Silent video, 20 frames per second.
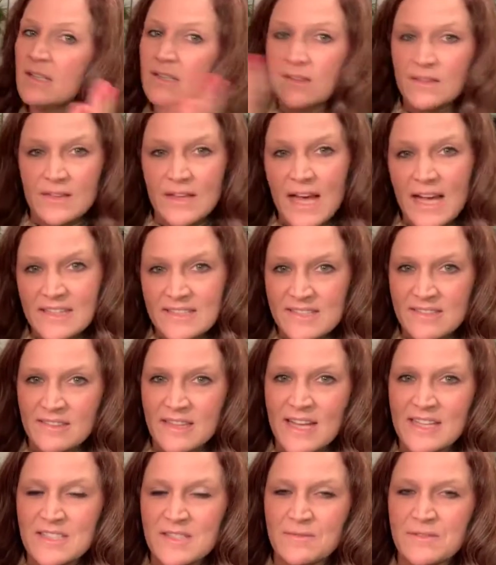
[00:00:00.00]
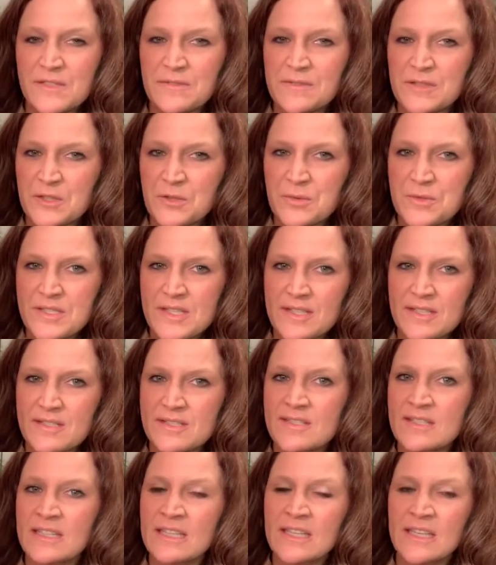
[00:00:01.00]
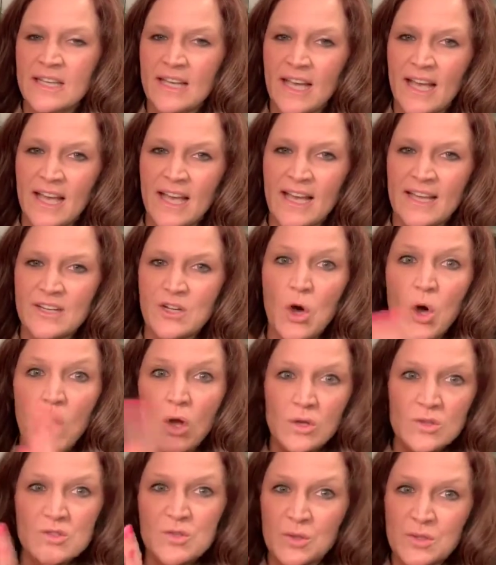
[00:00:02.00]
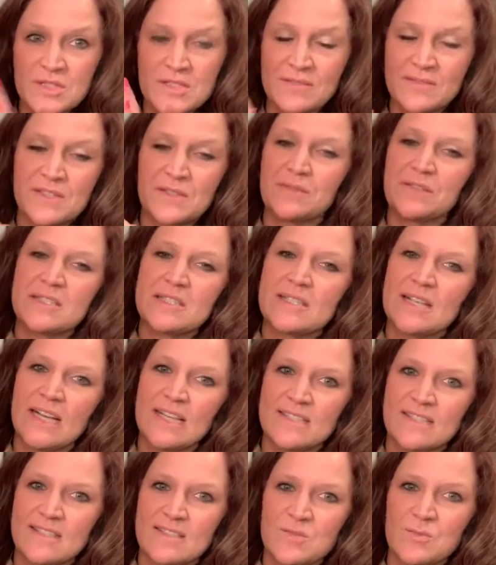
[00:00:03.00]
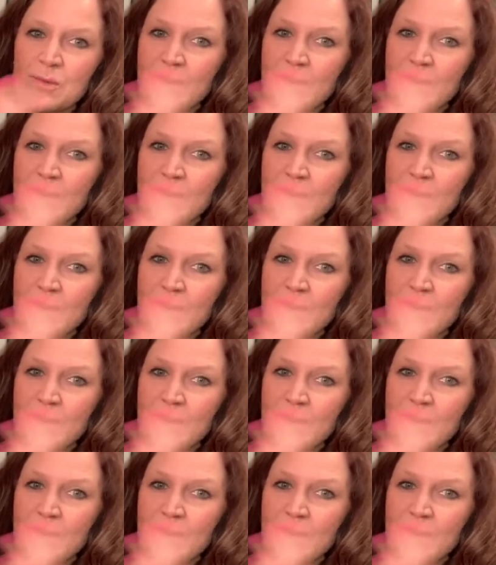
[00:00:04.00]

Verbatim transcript: Lots and lots of different uses and all sorts of different sizes.